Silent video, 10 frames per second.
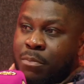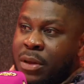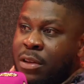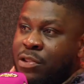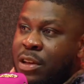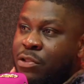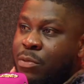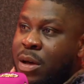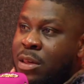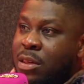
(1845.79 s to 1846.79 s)
be the change
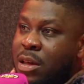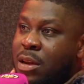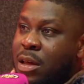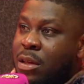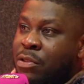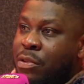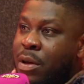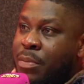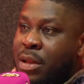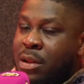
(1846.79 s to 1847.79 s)
you want to see in it. Do you
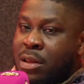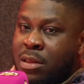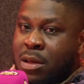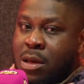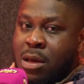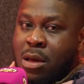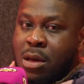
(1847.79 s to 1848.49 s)
know what I mean? And it's like,